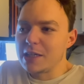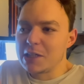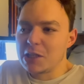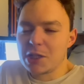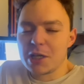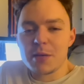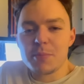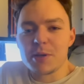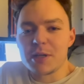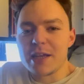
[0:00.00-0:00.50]

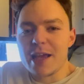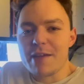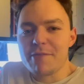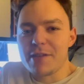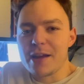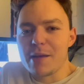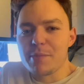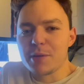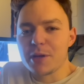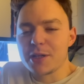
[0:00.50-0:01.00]
cheaper net
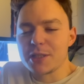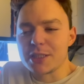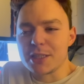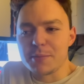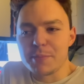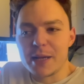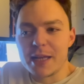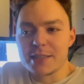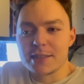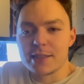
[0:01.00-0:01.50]
wrap because of the
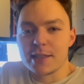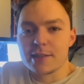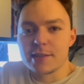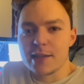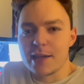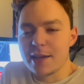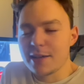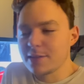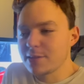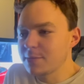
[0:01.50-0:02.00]
plastic
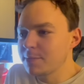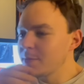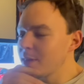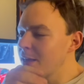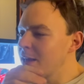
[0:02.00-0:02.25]
tax.